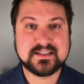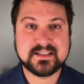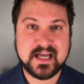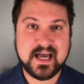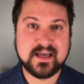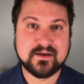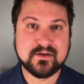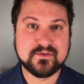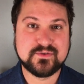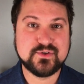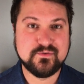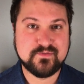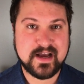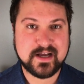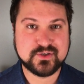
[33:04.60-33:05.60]
style
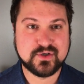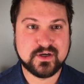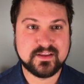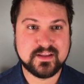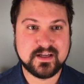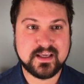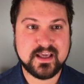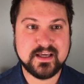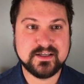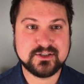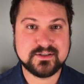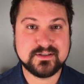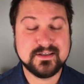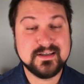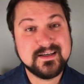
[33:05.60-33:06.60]
two-factor
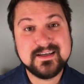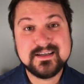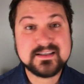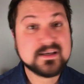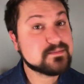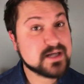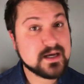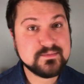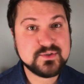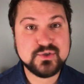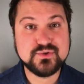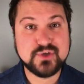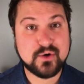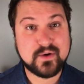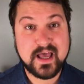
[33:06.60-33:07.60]
authentication. Sometimes
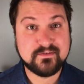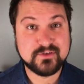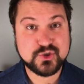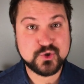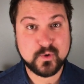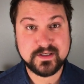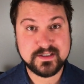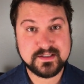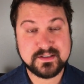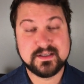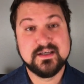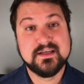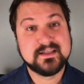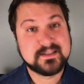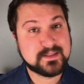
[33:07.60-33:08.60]
you don't have a choice.
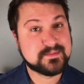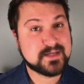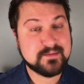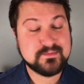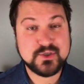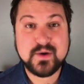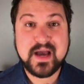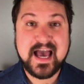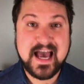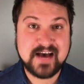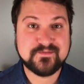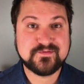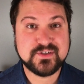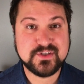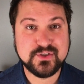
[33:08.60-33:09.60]
Sometimes you
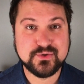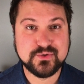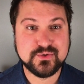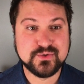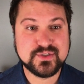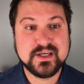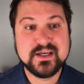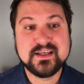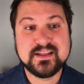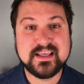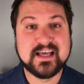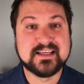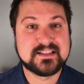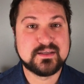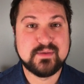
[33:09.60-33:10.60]
have to use
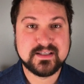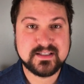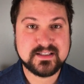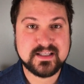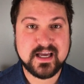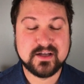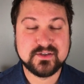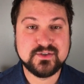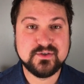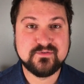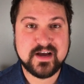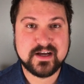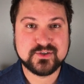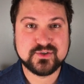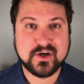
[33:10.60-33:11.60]
the SMS style
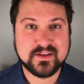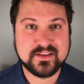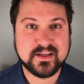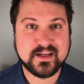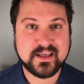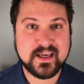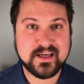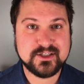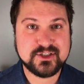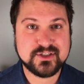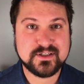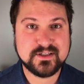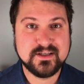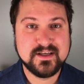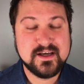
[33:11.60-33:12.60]
two-factor
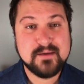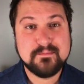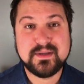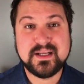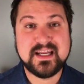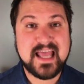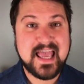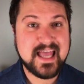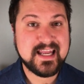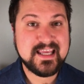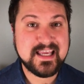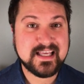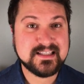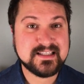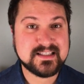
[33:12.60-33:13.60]
authentication. But in any
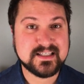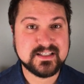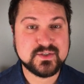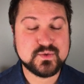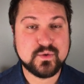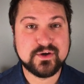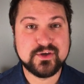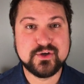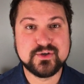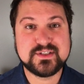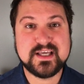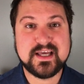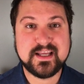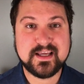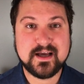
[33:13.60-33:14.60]
instance where you're
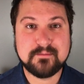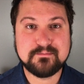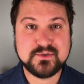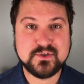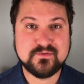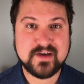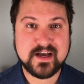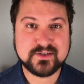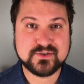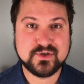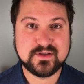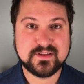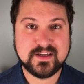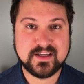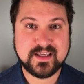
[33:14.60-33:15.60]
setting up two-factor
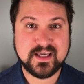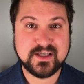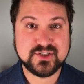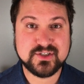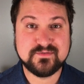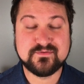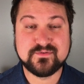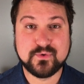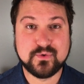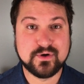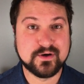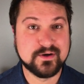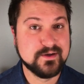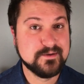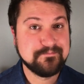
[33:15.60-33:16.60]
authentication
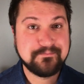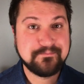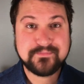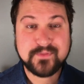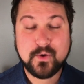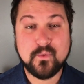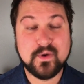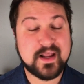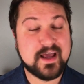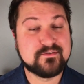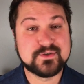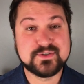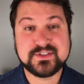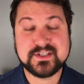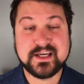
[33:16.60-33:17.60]
for
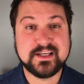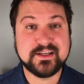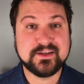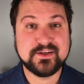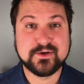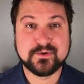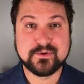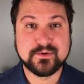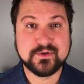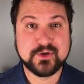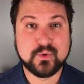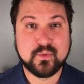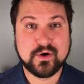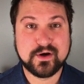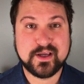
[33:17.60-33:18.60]
whatever site you're
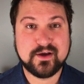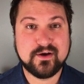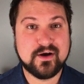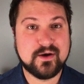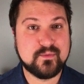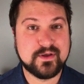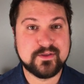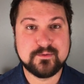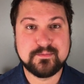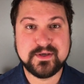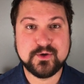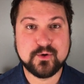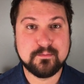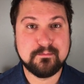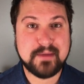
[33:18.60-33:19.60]
working on, whether it be
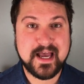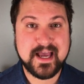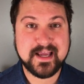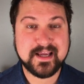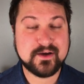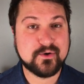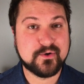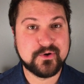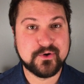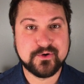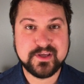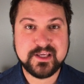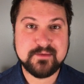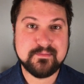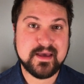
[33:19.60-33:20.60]
your bank or your
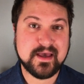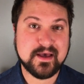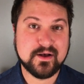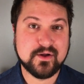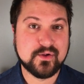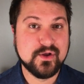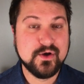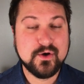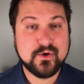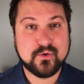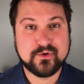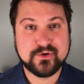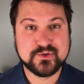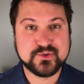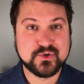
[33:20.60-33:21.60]
email
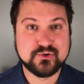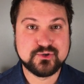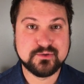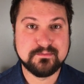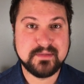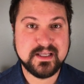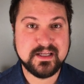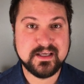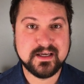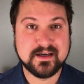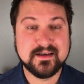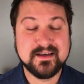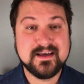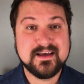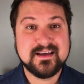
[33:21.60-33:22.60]
or your social
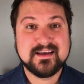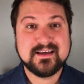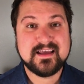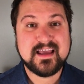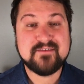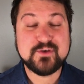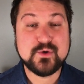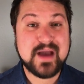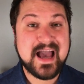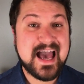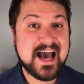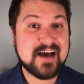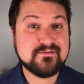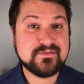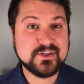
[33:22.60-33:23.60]
media, if you
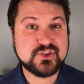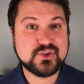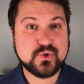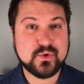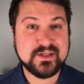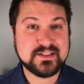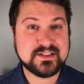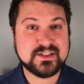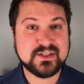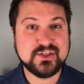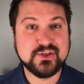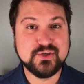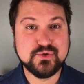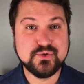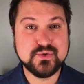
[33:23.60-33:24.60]
have the choice to
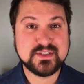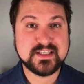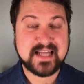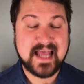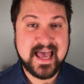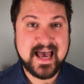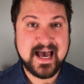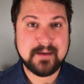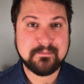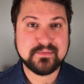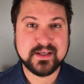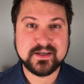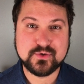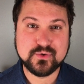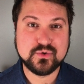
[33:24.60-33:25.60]
use an app
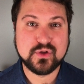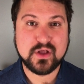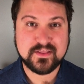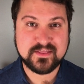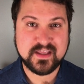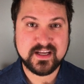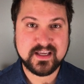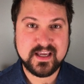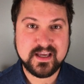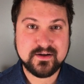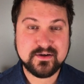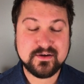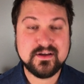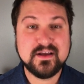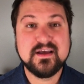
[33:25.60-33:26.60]
like Google
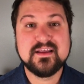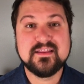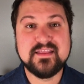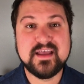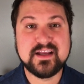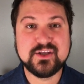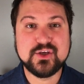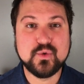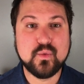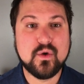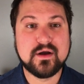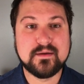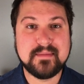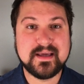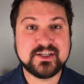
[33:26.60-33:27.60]
Authenticator, then you
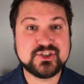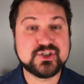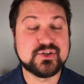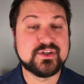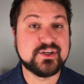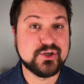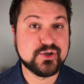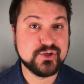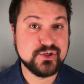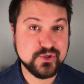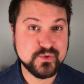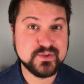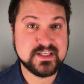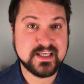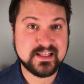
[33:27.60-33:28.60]
want to make sure that you're
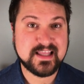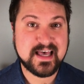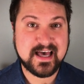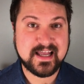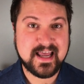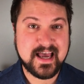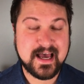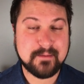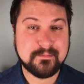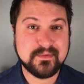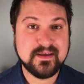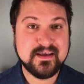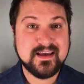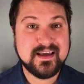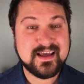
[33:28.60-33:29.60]
using that app.
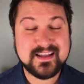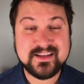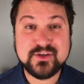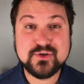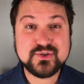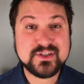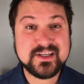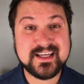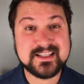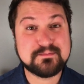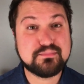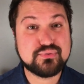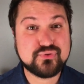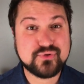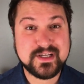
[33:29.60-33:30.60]
And usually it's
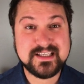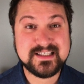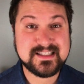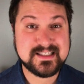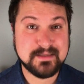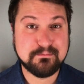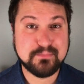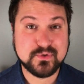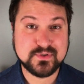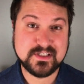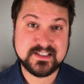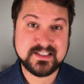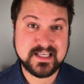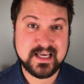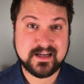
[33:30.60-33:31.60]
pretty simple to
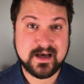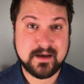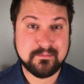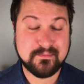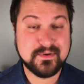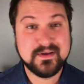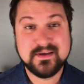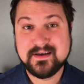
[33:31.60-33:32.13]
set up.